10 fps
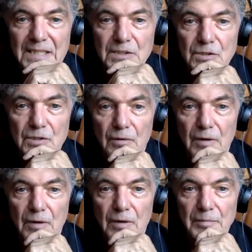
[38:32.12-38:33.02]

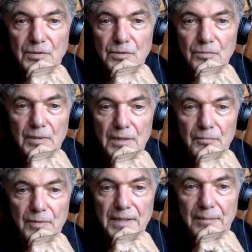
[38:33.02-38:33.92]
So I'm going
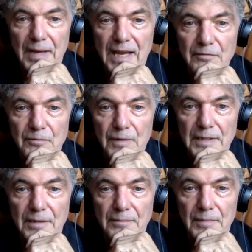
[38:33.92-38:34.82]
to read them. I haven't
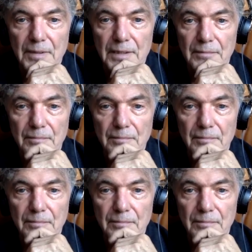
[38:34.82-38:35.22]
read them